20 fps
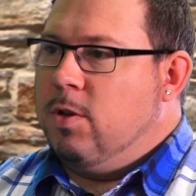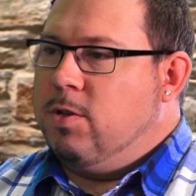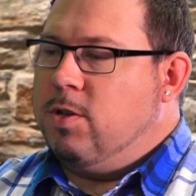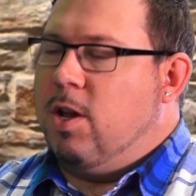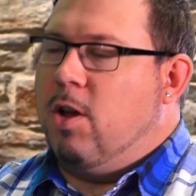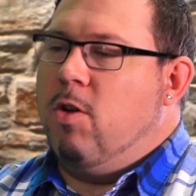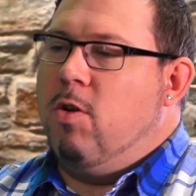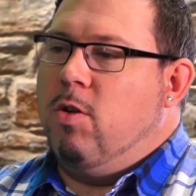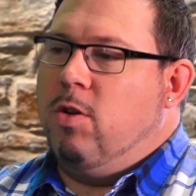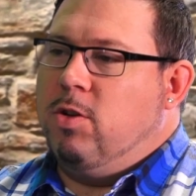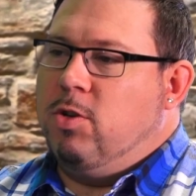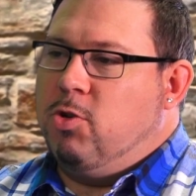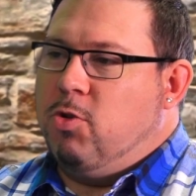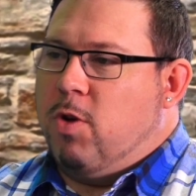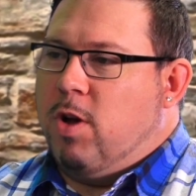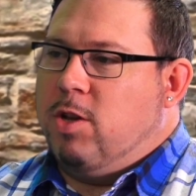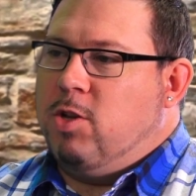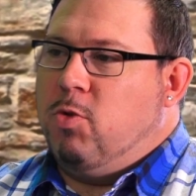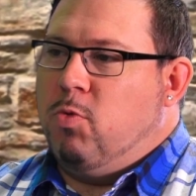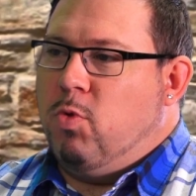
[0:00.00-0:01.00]
So,
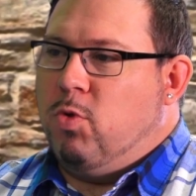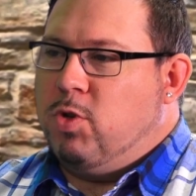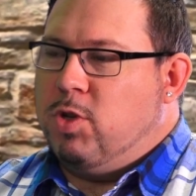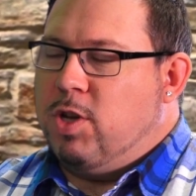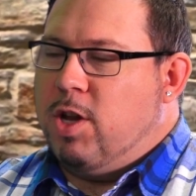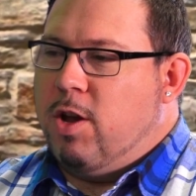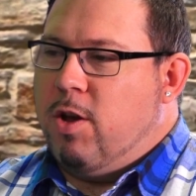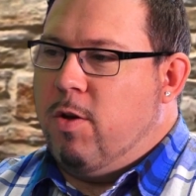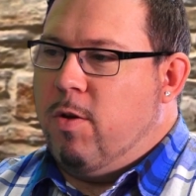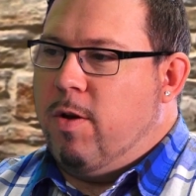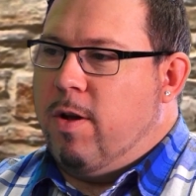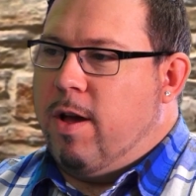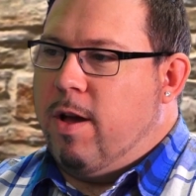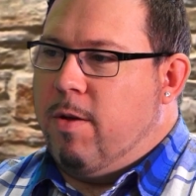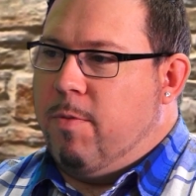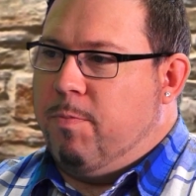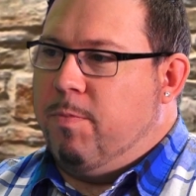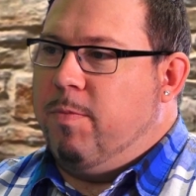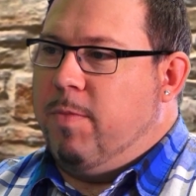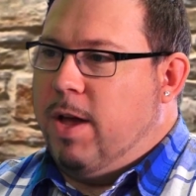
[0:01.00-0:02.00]
Gerard, you also,
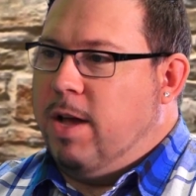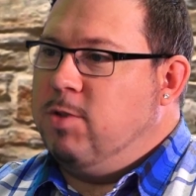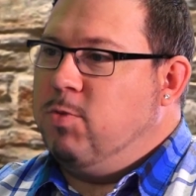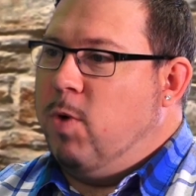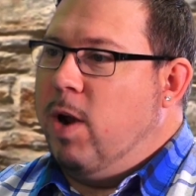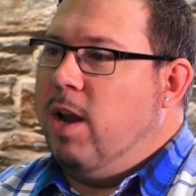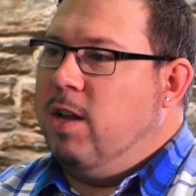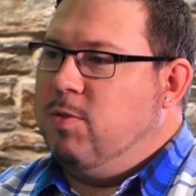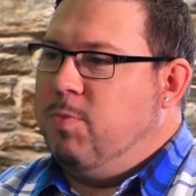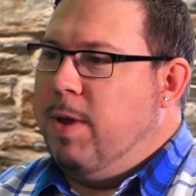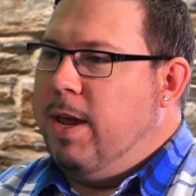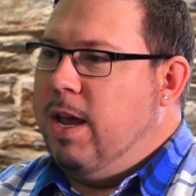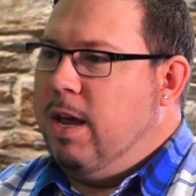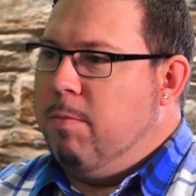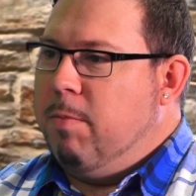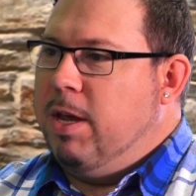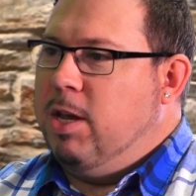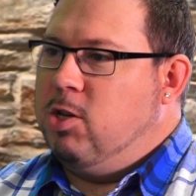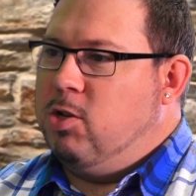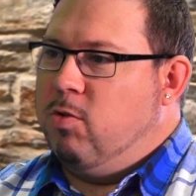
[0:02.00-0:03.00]
as well as being a
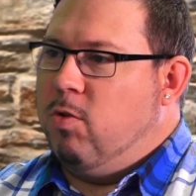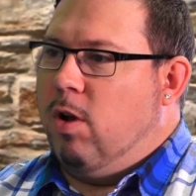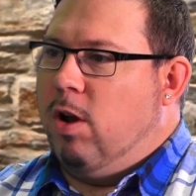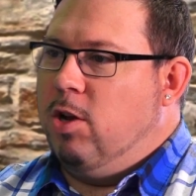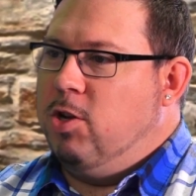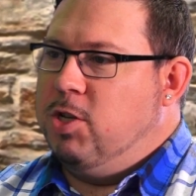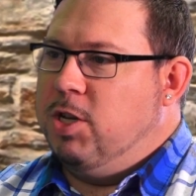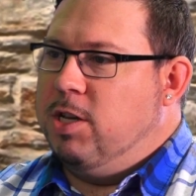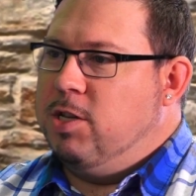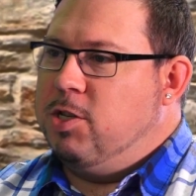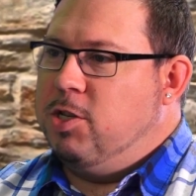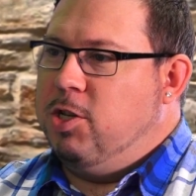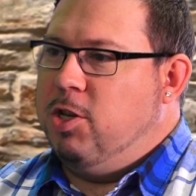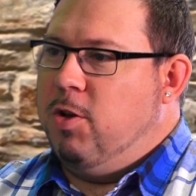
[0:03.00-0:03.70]
meteorologist,